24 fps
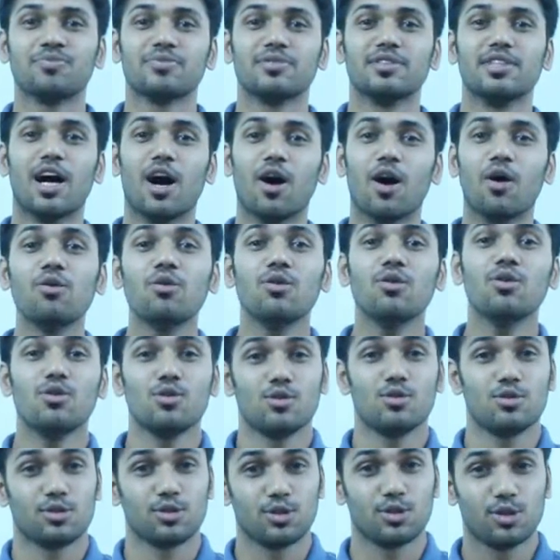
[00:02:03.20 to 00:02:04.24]
Now
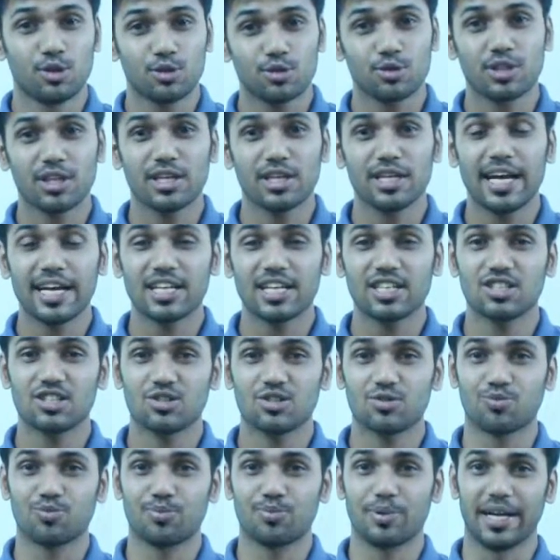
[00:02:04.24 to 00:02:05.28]
go to the next
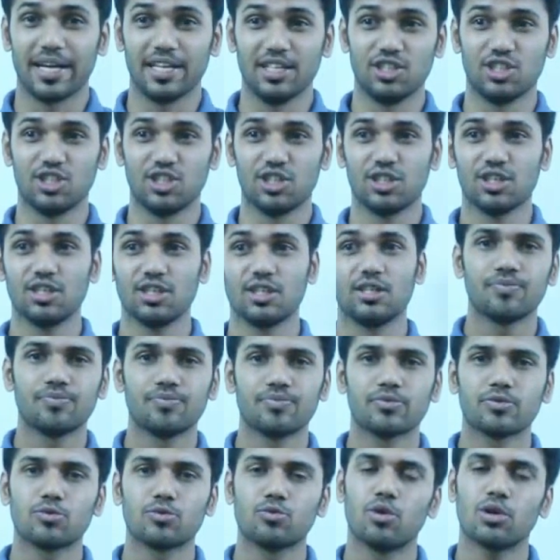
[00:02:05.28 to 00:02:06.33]
page.
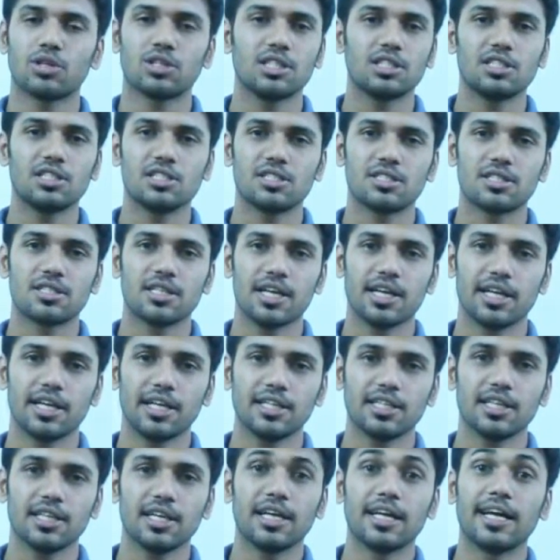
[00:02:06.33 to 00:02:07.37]
What it is
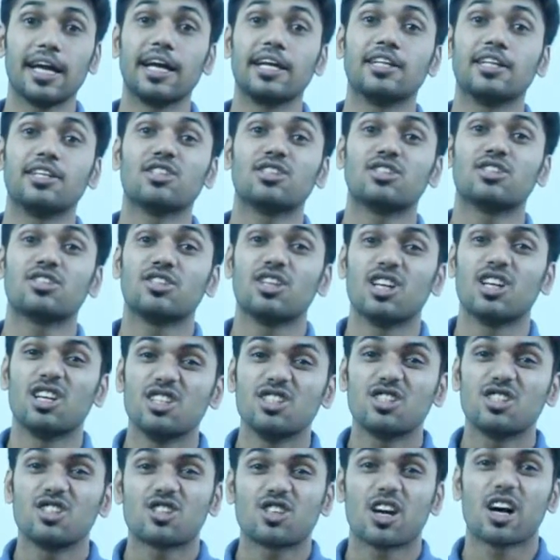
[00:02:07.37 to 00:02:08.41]
saying, it is
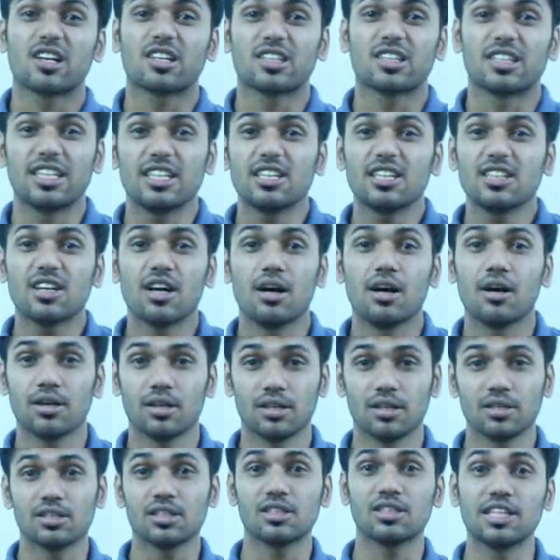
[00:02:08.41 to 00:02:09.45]
instructing
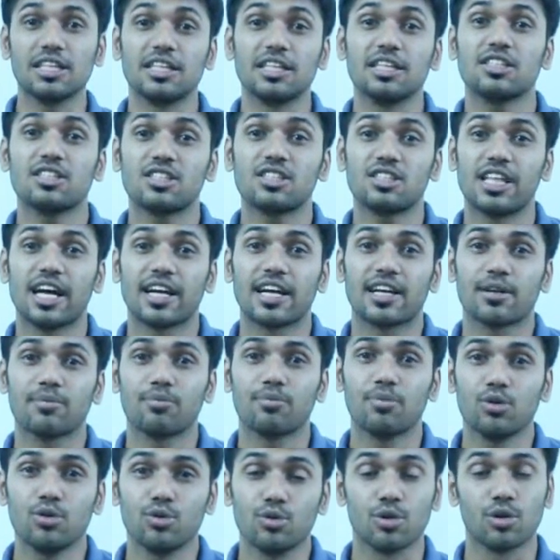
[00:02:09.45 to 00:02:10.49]
color the things that are
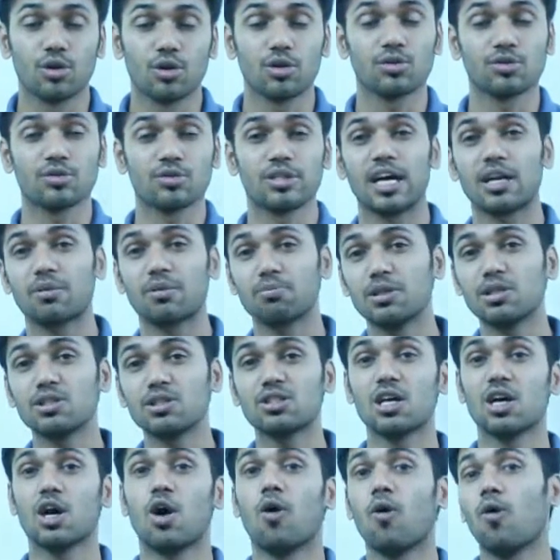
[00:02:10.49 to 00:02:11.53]
blue. That means
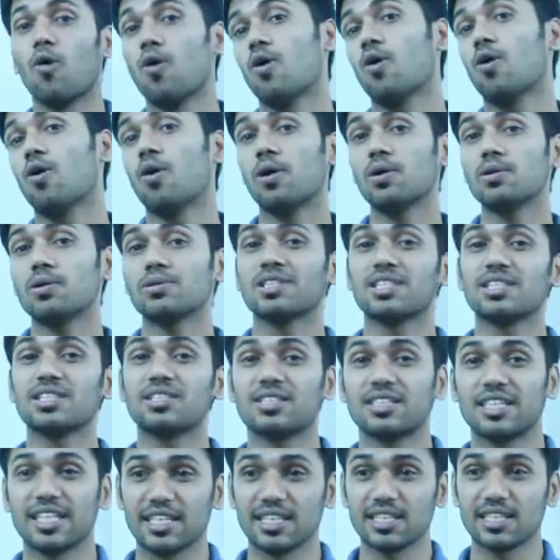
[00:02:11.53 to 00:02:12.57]
all these
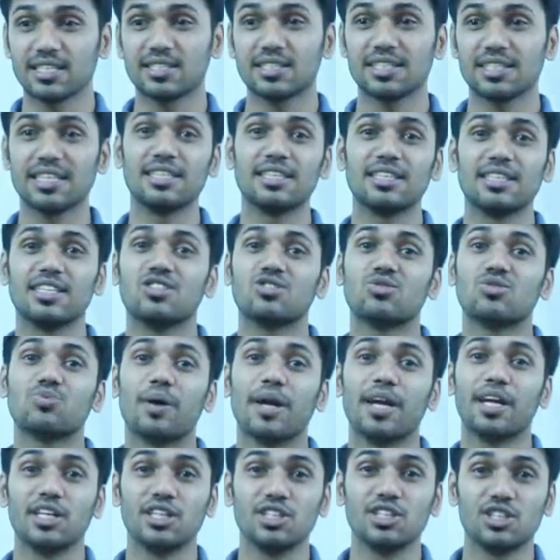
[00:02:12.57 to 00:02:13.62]
things in this
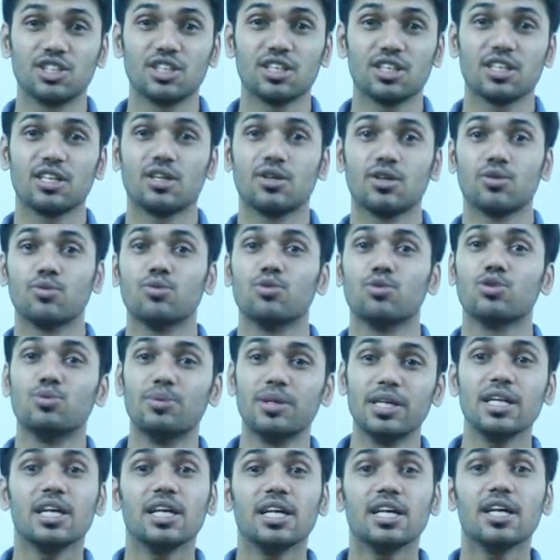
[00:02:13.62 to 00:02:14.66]
page would
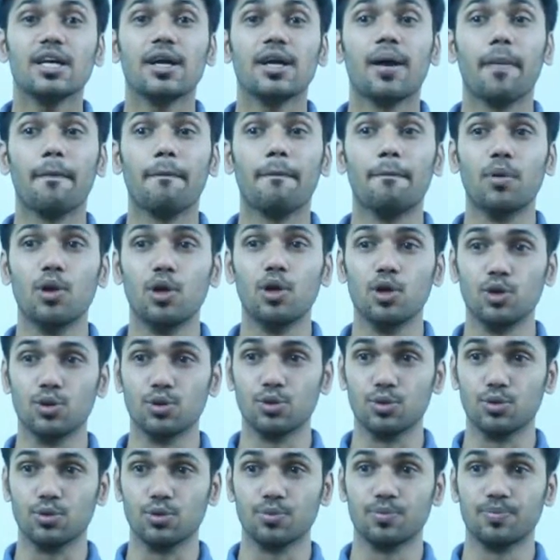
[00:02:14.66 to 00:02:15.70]
be blue.